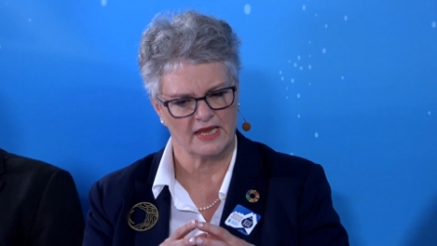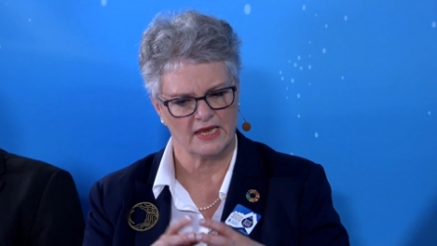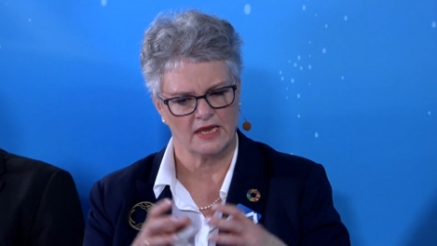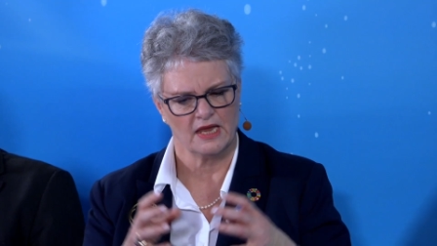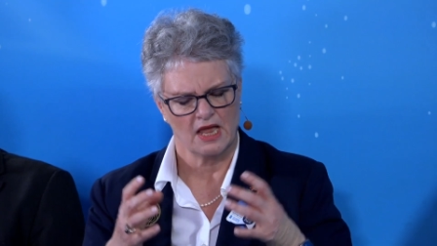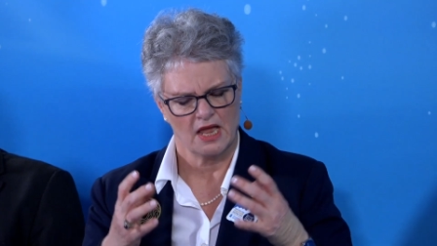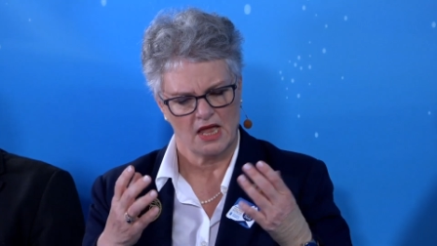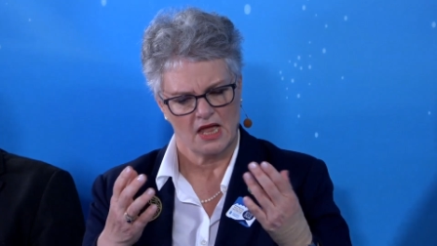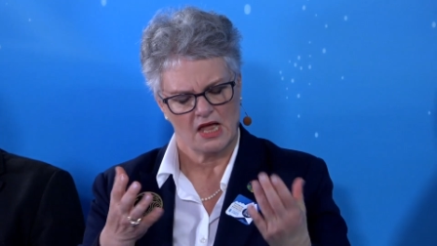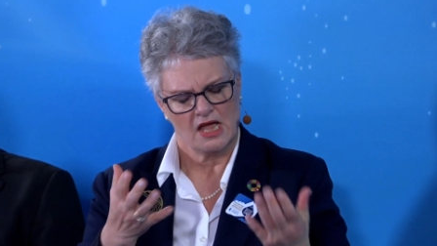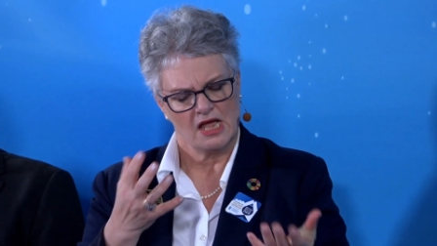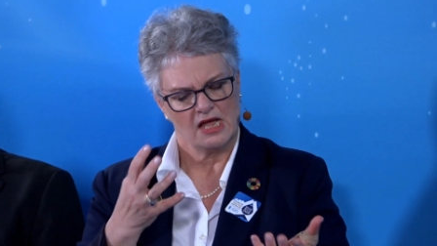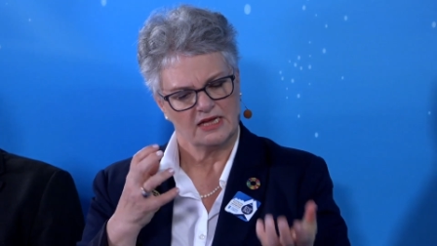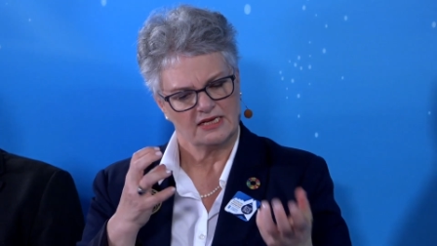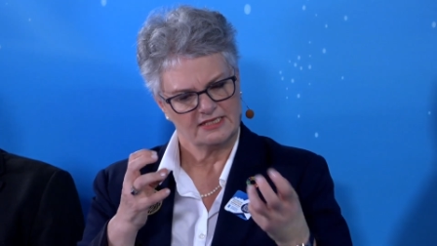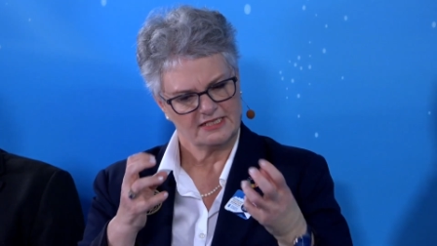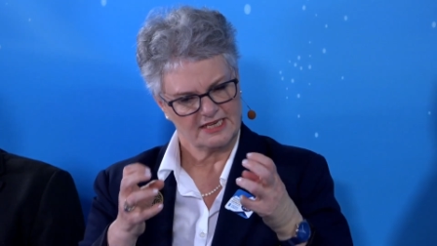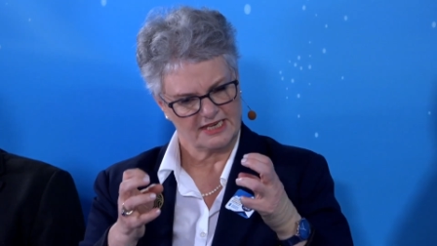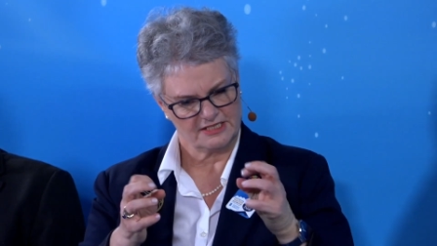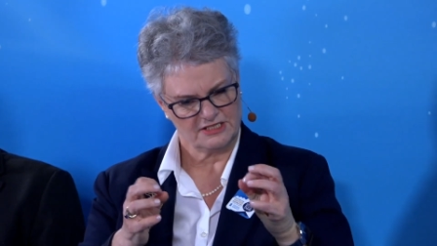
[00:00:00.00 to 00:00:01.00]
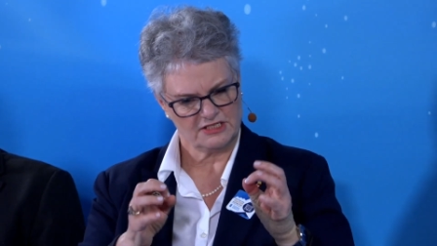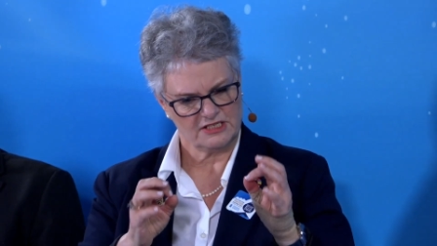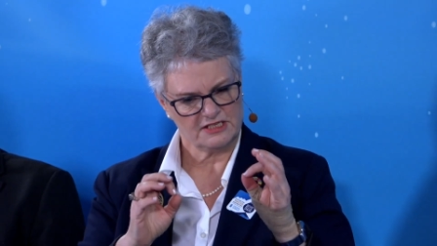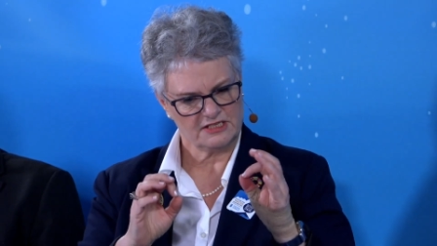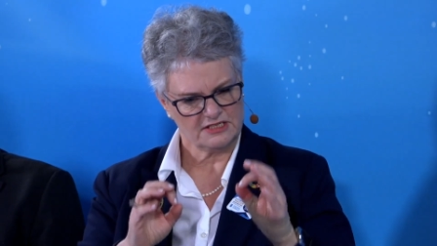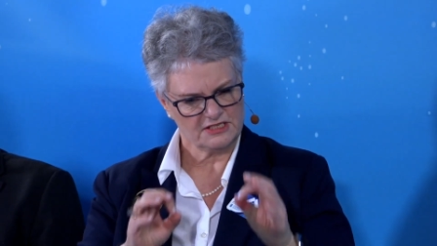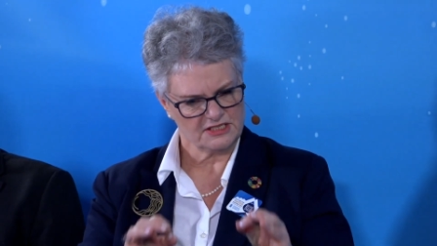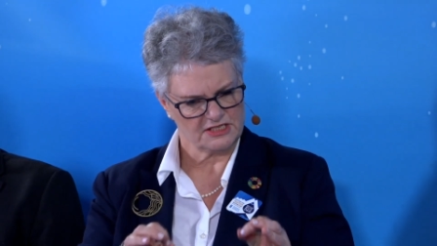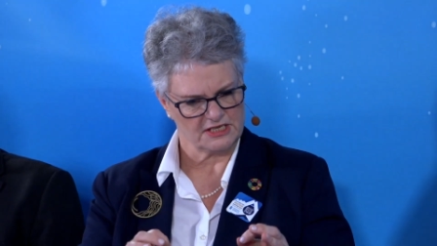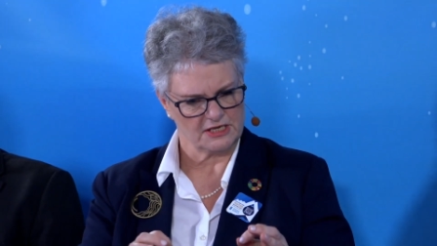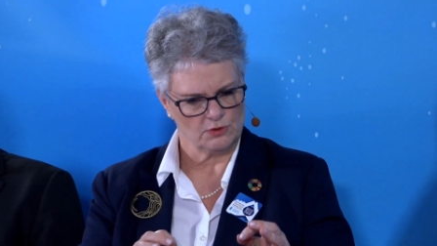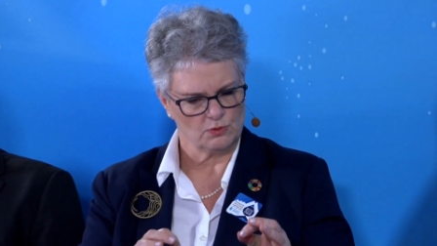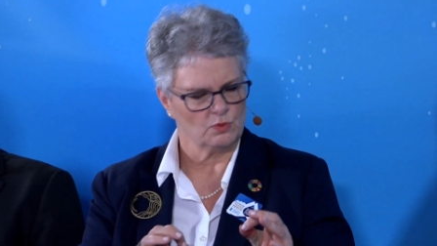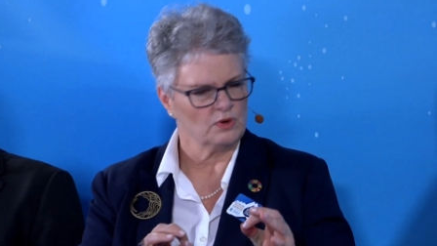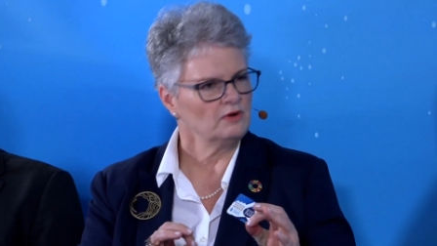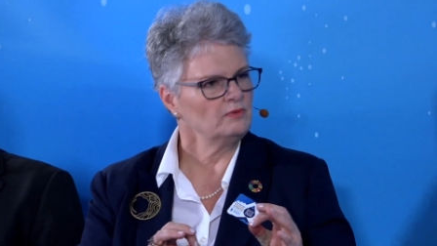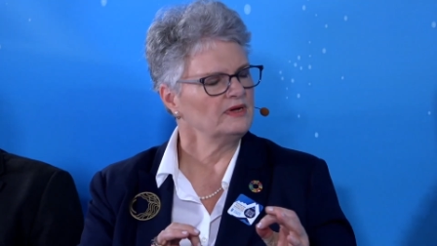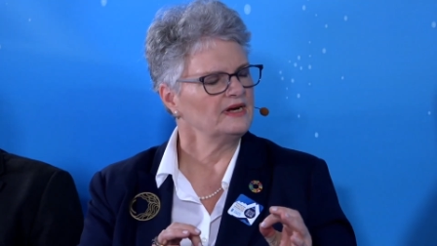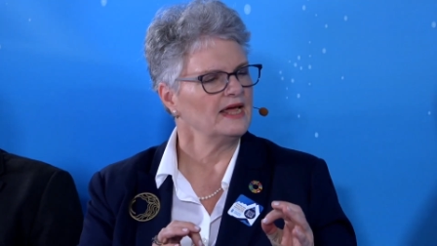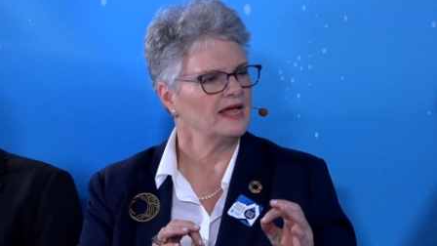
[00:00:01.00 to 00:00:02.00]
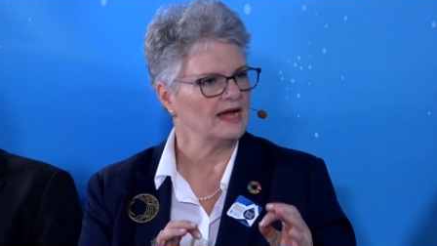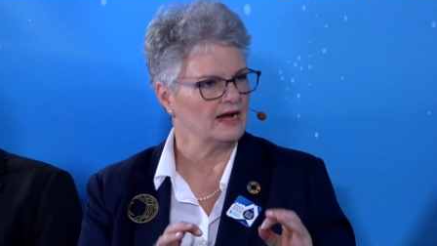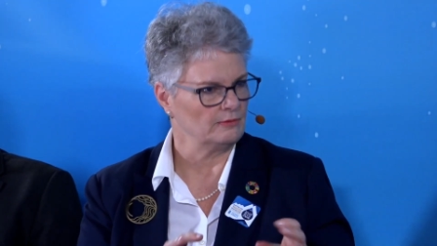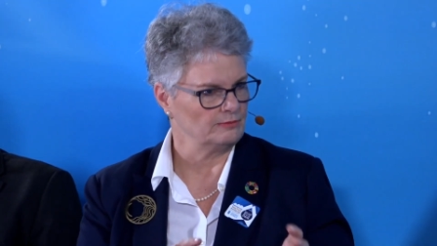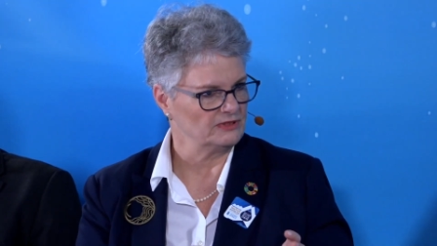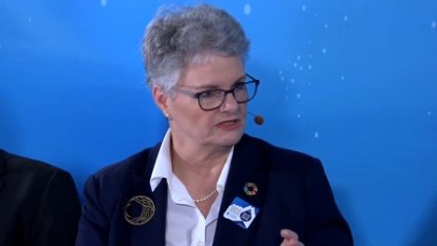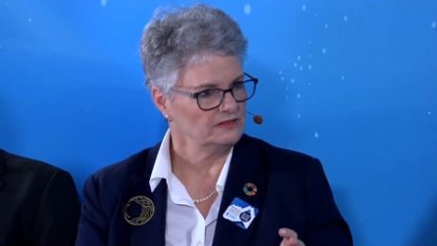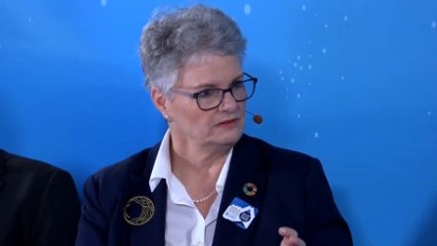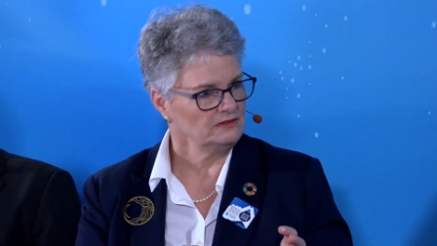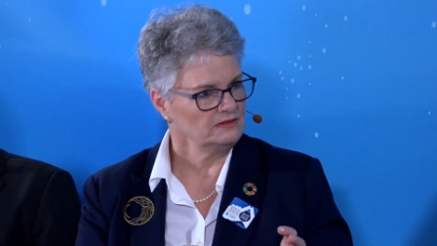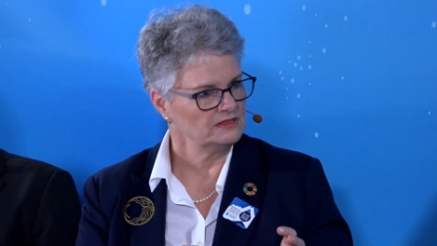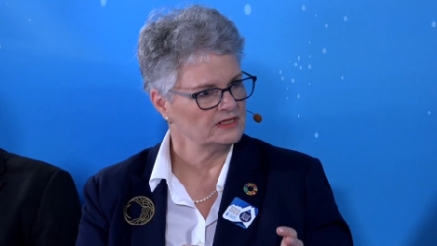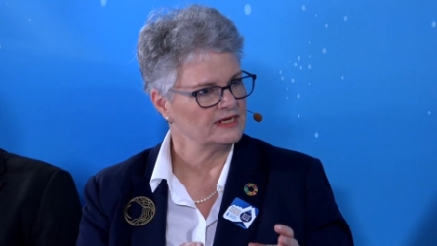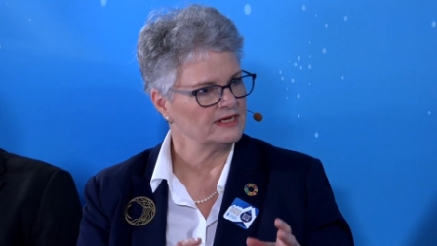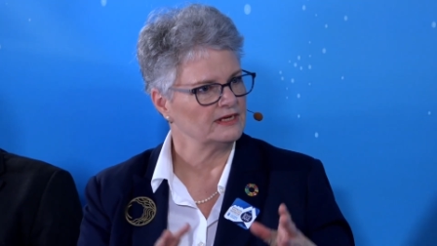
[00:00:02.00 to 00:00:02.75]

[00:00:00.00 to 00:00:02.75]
they tested to see what would happen